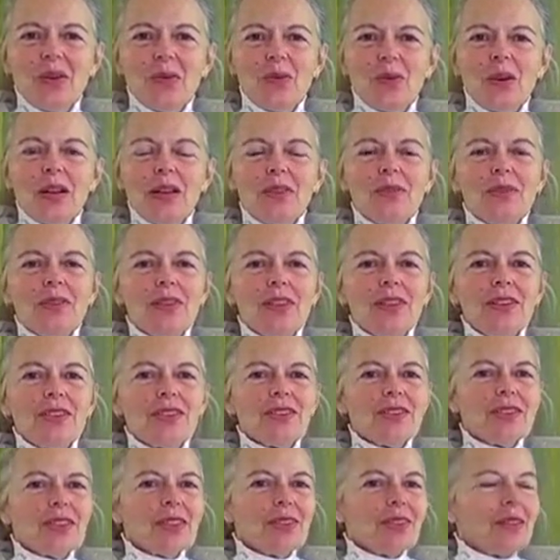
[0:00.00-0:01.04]
Whatever your
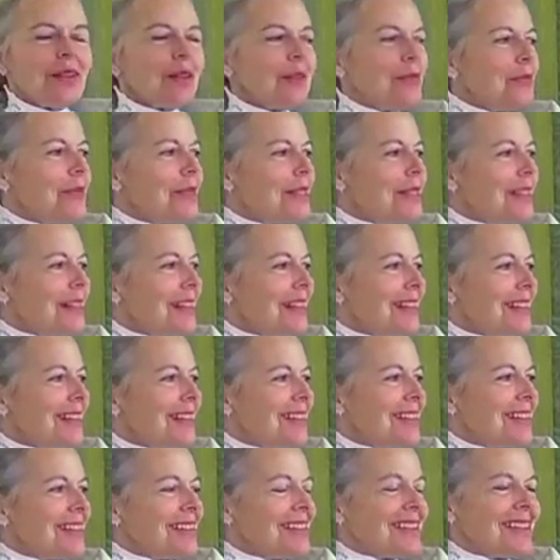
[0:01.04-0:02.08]

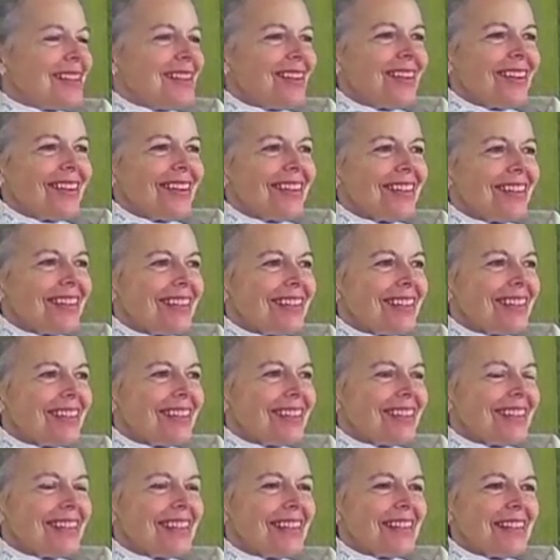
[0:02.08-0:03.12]
circumstances are, they're
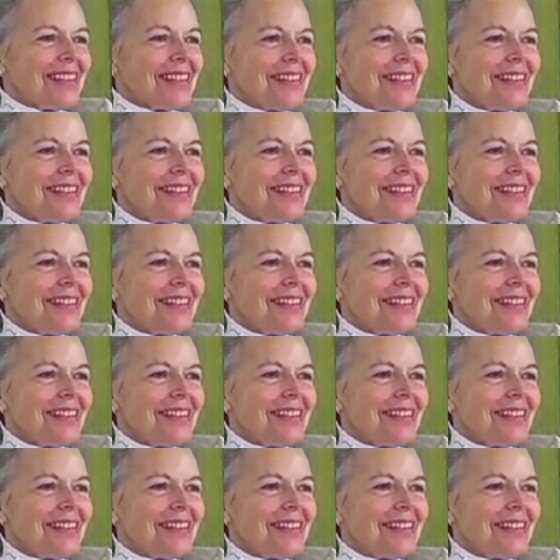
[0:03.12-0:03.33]
the